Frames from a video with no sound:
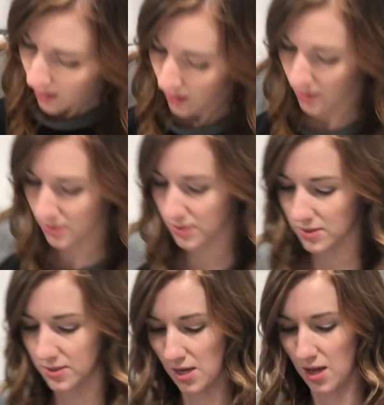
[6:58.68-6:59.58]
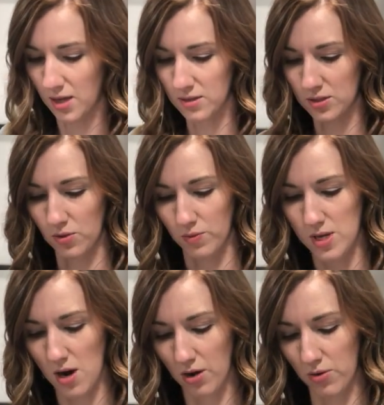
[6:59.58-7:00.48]
this is done. So
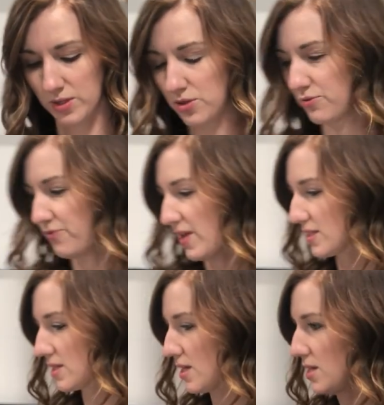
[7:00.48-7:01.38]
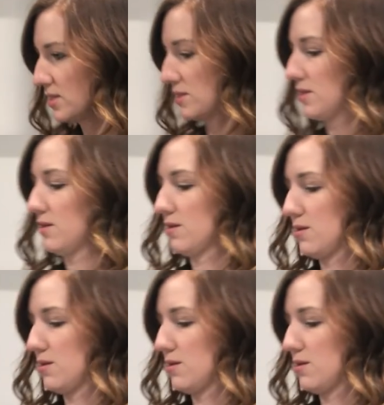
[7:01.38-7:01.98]
we are going to vent this,